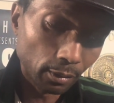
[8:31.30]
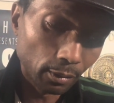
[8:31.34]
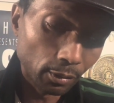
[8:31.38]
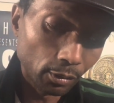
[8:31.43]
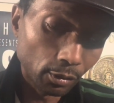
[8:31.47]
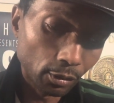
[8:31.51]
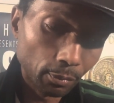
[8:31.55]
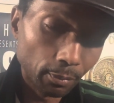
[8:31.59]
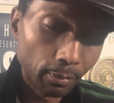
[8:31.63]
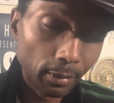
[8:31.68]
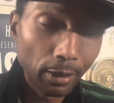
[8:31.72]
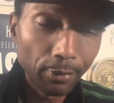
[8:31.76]

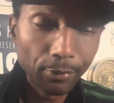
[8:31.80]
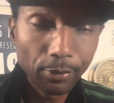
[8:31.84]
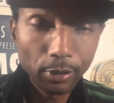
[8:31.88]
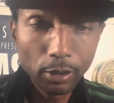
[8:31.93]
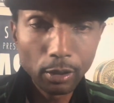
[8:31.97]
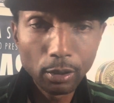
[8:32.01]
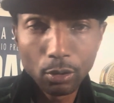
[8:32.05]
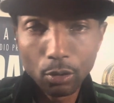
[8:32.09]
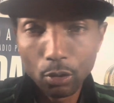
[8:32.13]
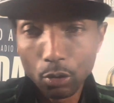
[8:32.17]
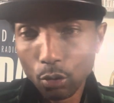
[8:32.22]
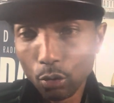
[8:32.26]
the
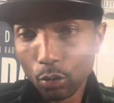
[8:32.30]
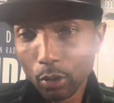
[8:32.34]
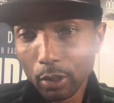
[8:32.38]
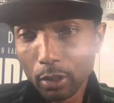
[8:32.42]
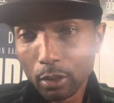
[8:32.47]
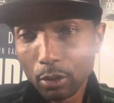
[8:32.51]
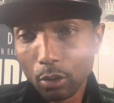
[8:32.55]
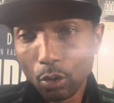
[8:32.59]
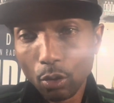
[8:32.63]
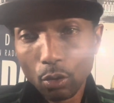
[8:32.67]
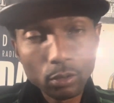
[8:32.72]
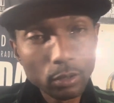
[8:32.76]
American New, he
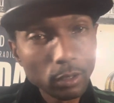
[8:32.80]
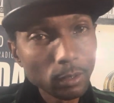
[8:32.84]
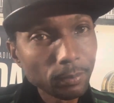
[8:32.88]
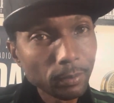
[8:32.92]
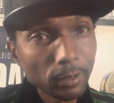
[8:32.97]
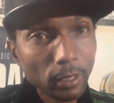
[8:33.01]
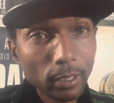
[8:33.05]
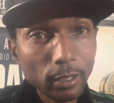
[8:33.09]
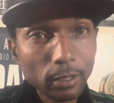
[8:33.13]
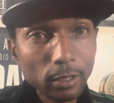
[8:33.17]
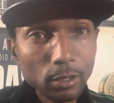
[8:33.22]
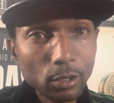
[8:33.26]
goes up
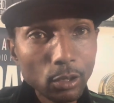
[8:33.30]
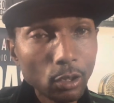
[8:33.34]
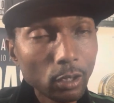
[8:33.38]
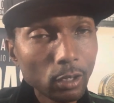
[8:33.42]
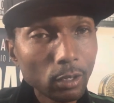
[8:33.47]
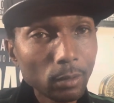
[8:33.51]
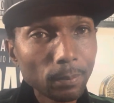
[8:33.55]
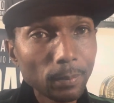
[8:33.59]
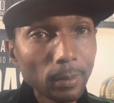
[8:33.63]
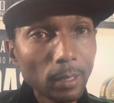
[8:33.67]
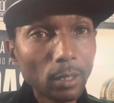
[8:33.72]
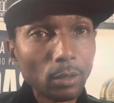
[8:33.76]
there talking
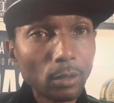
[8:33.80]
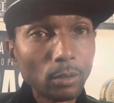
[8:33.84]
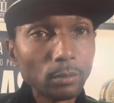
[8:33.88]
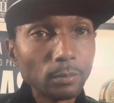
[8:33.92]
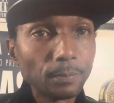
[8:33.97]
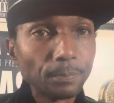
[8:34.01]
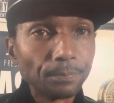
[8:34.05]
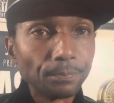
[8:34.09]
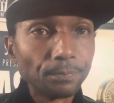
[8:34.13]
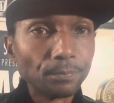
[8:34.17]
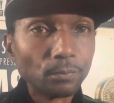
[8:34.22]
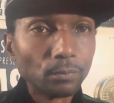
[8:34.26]
about,
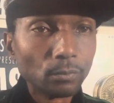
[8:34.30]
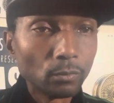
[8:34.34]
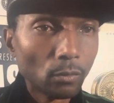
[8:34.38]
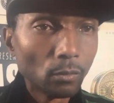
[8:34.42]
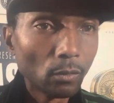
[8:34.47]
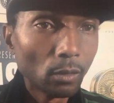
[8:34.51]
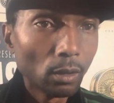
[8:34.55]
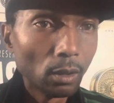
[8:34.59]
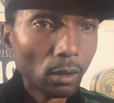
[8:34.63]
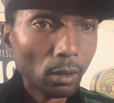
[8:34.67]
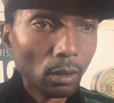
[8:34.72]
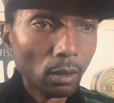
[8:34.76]

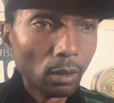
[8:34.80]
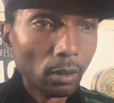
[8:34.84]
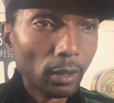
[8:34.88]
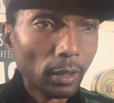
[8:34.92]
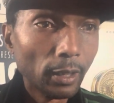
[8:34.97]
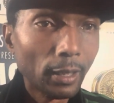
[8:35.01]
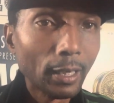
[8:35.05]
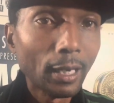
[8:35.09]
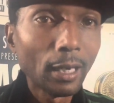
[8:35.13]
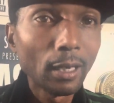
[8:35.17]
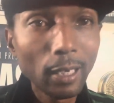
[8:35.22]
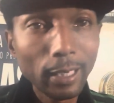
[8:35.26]

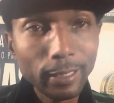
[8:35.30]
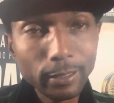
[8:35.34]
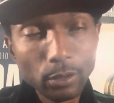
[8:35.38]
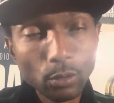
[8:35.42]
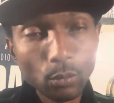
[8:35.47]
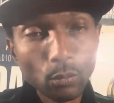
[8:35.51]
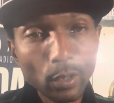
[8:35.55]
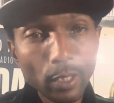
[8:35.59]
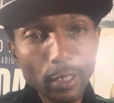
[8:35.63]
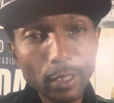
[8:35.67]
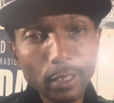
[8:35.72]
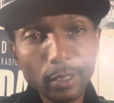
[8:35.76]
and I like the
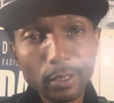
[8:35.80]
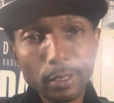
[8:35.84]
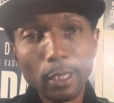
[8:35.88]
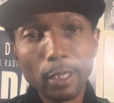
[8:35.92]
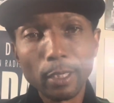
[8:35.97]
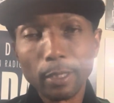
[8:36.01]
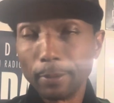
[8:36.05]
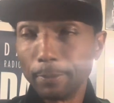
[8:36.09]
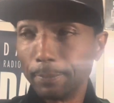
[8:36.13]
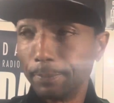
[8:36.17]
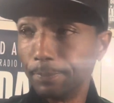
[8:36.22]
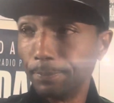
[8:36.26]
way he did
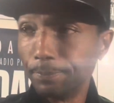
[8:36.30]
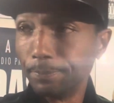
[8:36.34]
it.